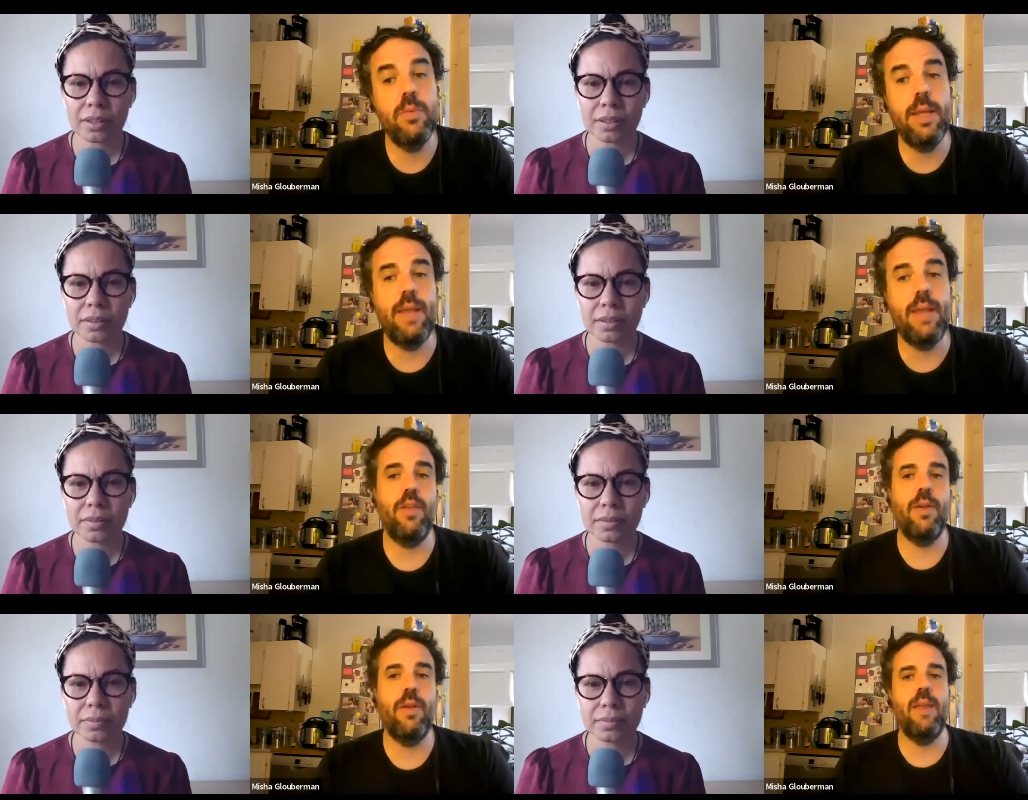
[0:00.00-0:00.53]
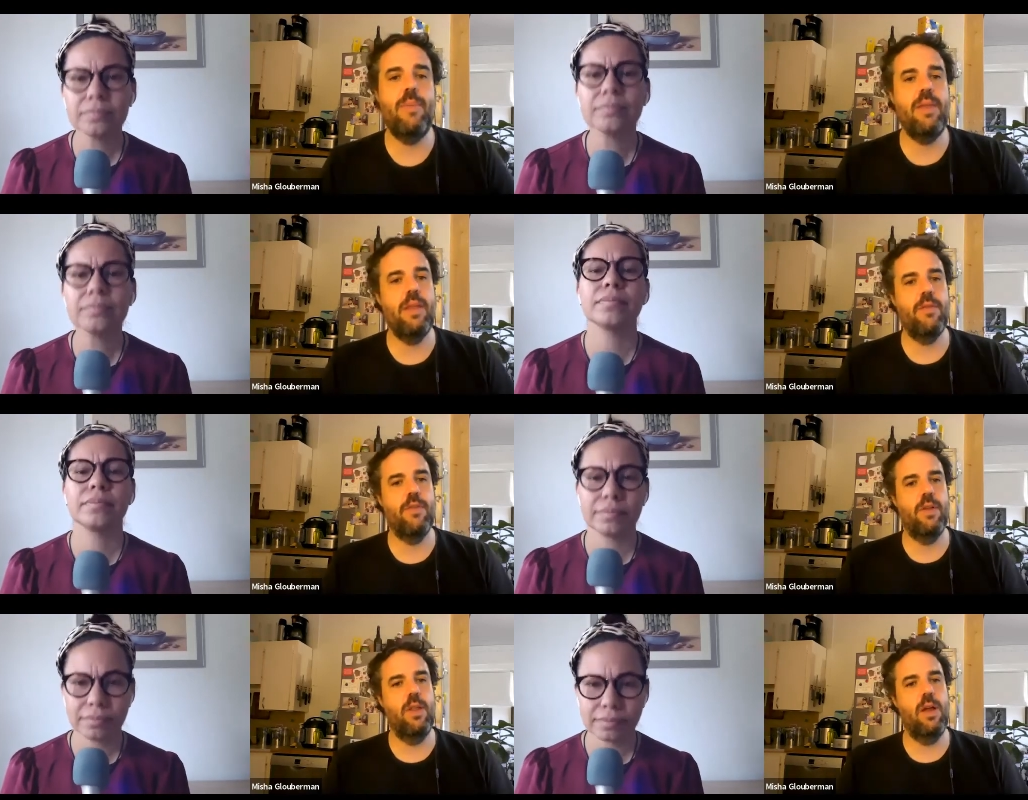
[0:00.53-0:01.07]
Speaker 1: Like if they're going to be
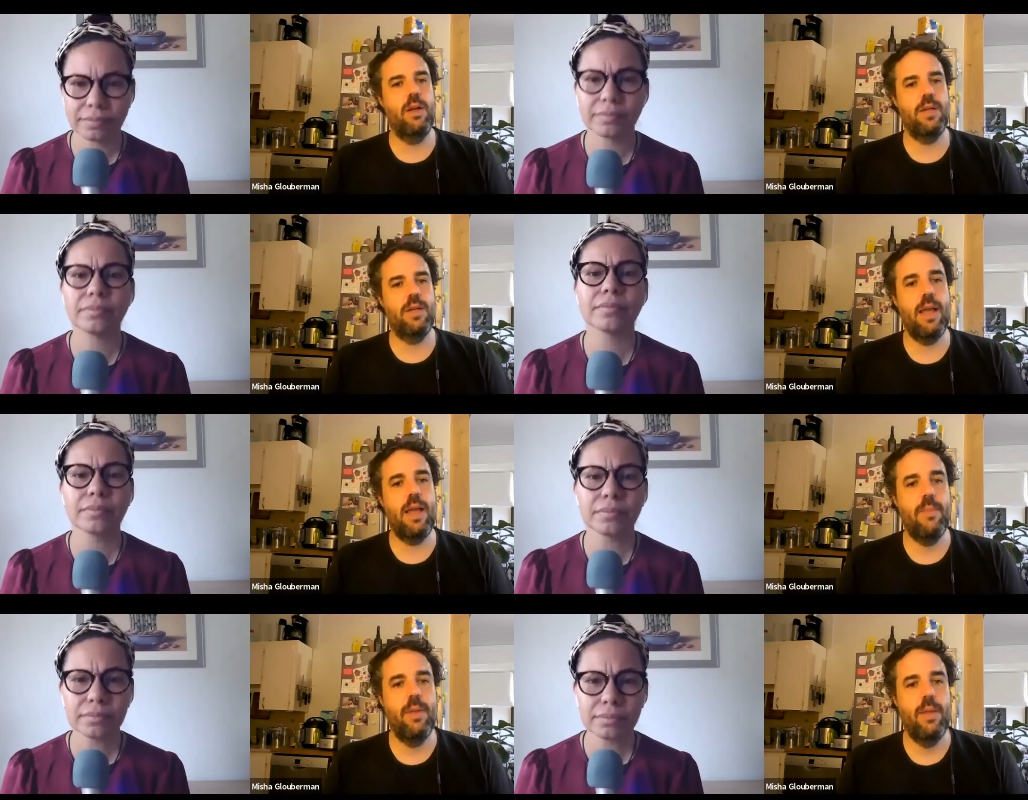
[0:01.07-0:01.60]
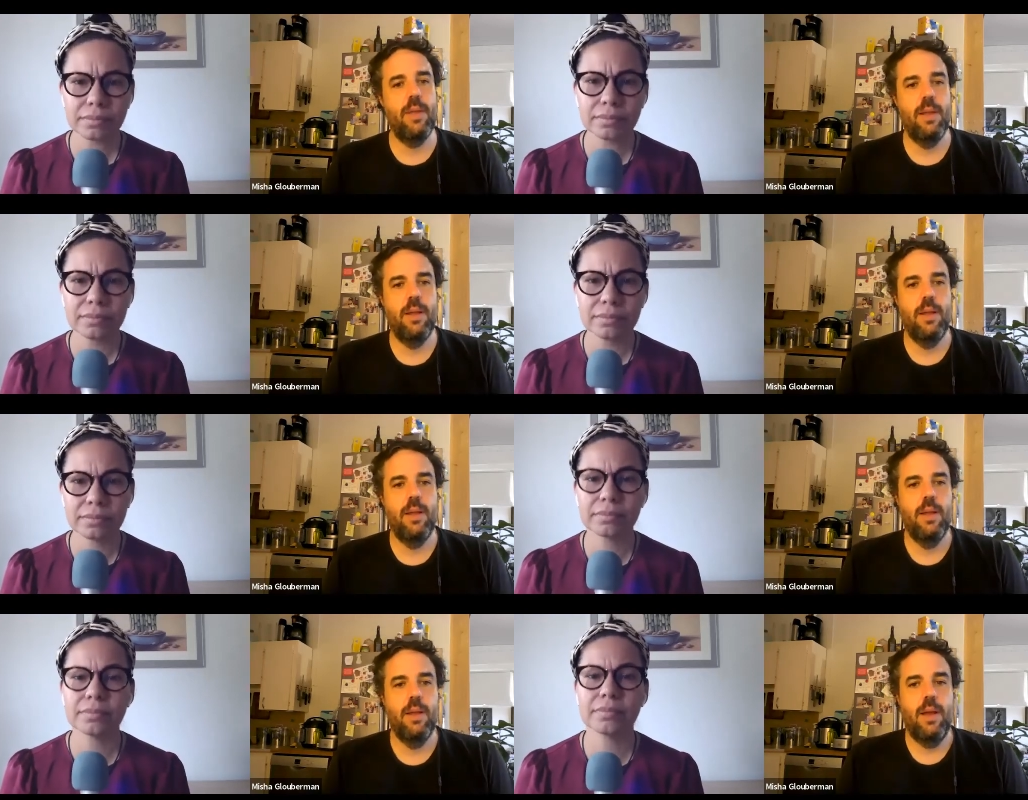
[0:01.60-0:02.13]
there for a long time,
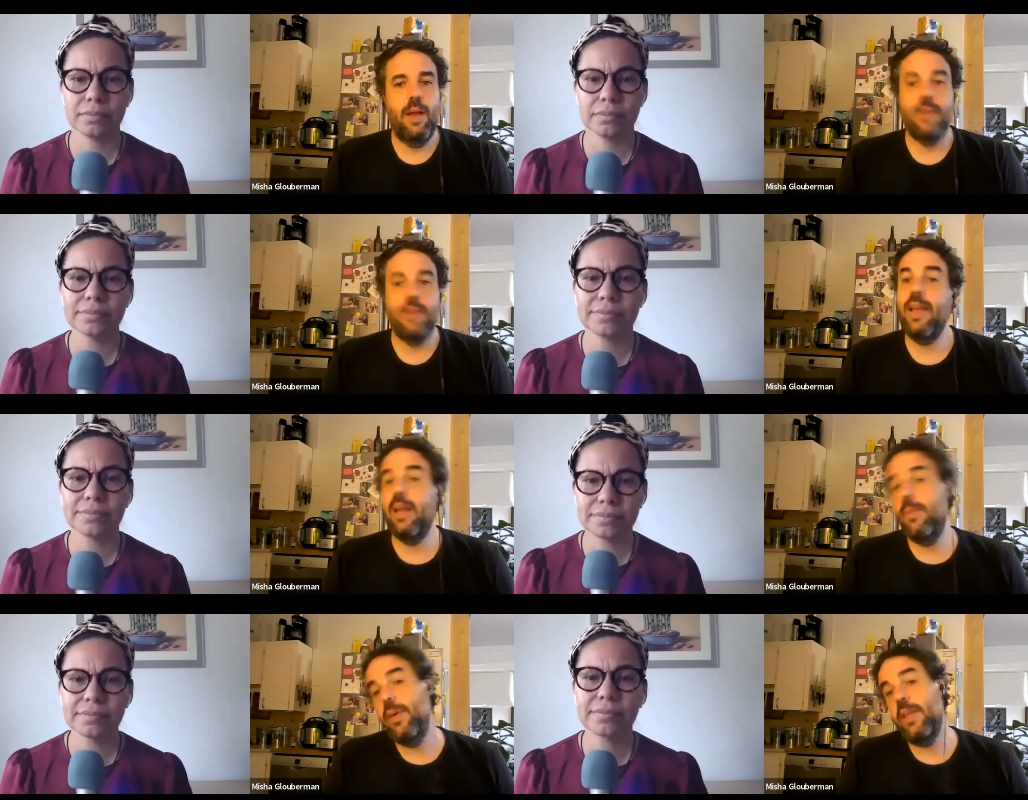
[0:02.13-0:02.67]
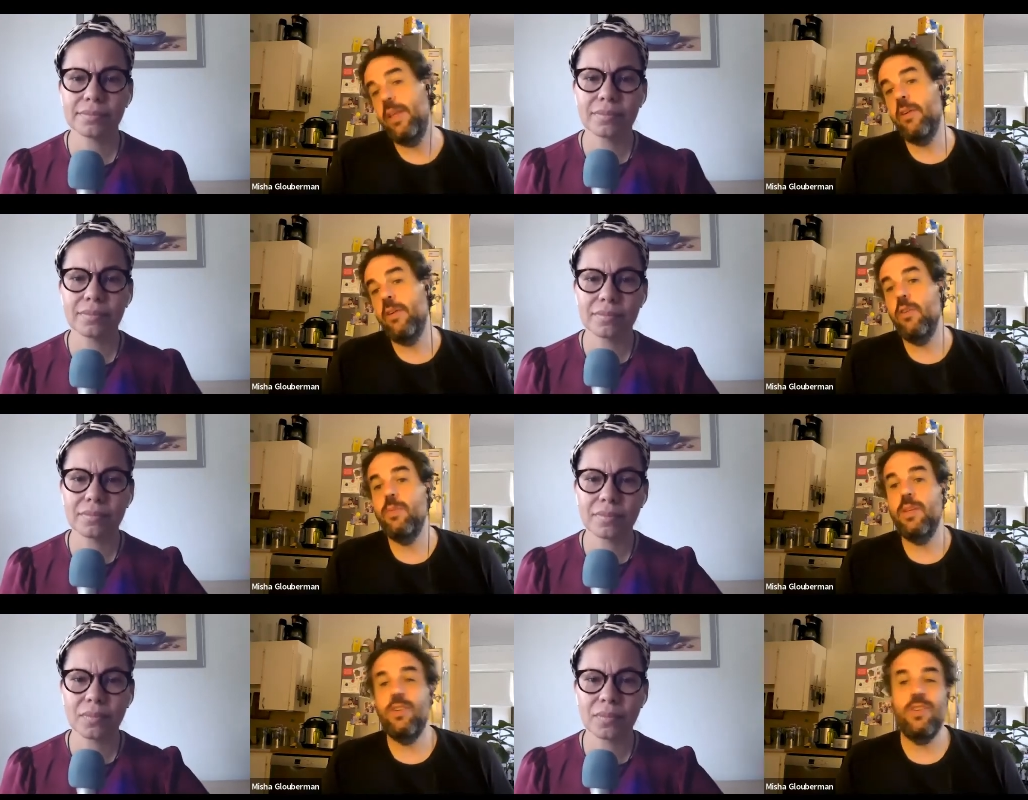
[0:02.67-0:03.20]
I'll say, I'm going to put you in
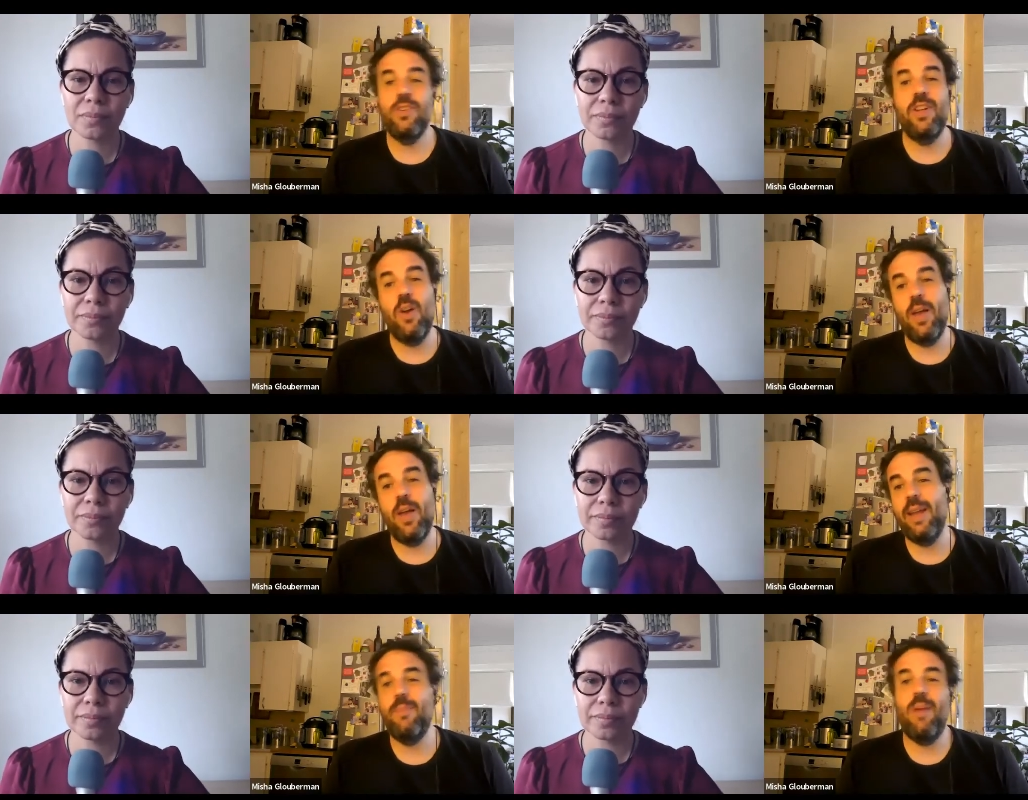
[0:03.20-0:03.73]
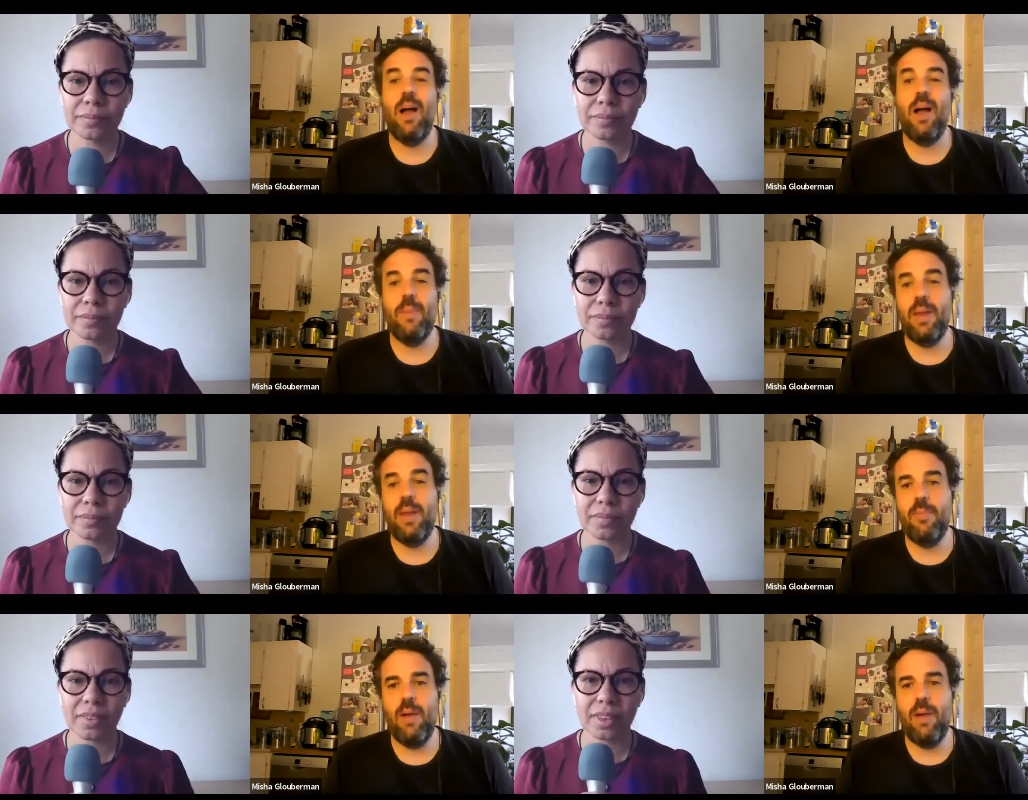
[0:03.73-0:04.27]
groups, and just, you know, I'm going to
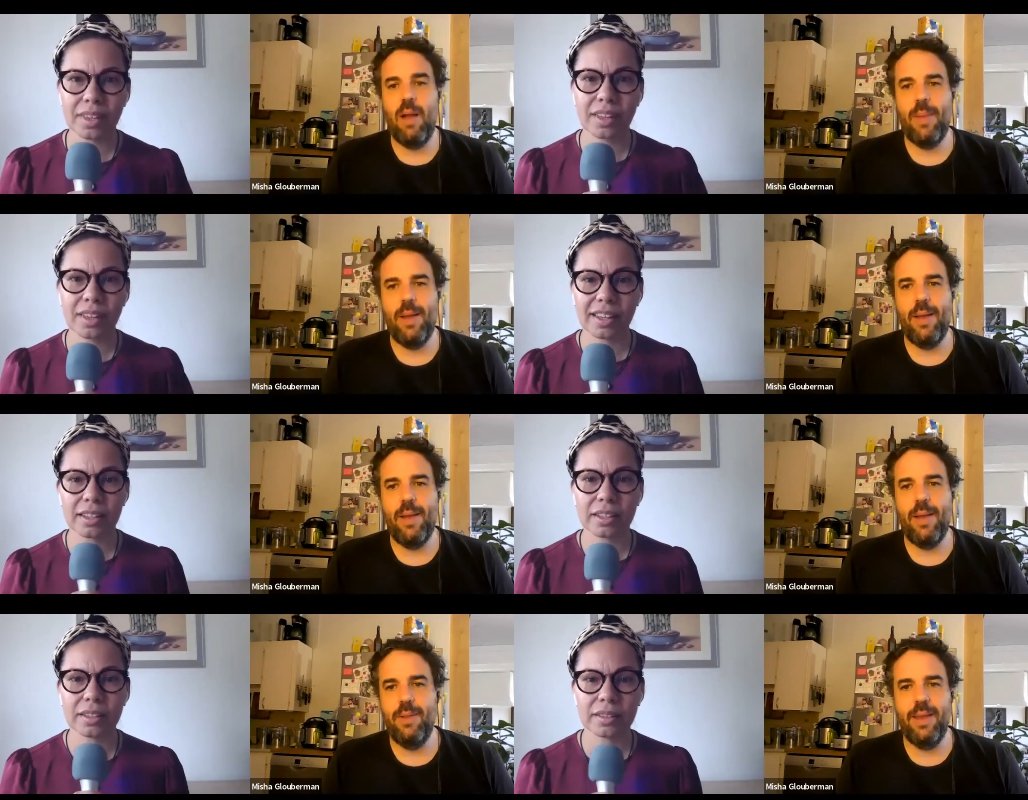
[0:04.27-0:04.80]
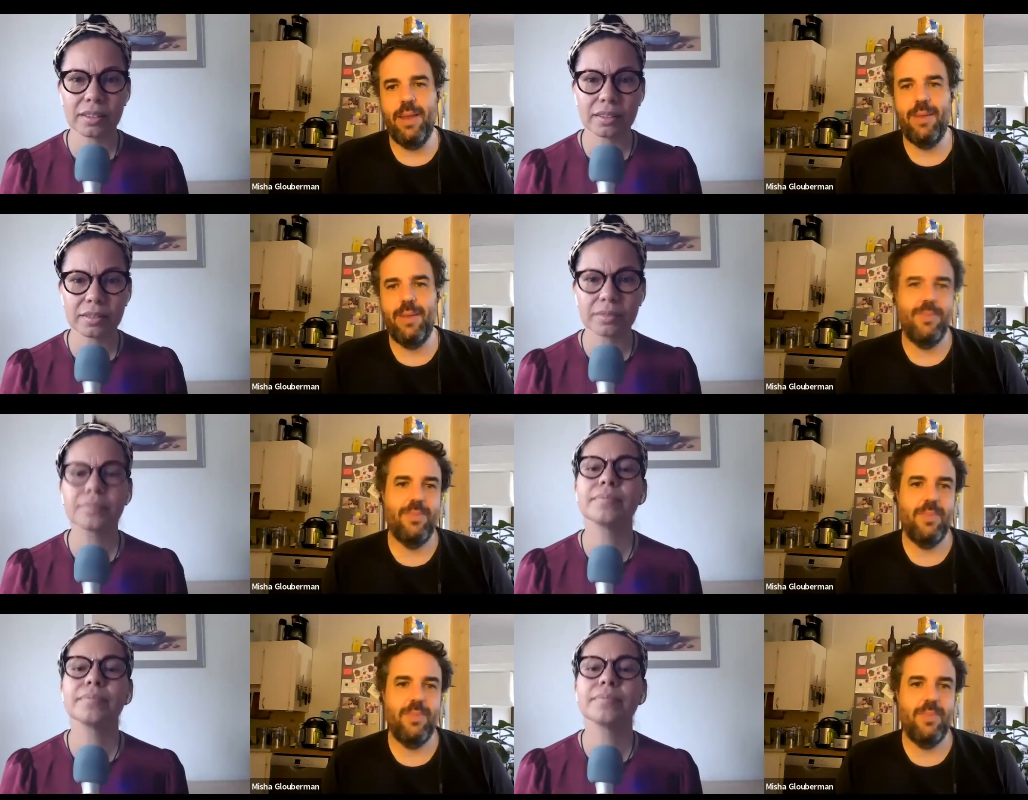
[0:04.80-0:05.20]
pop in and pop out. Like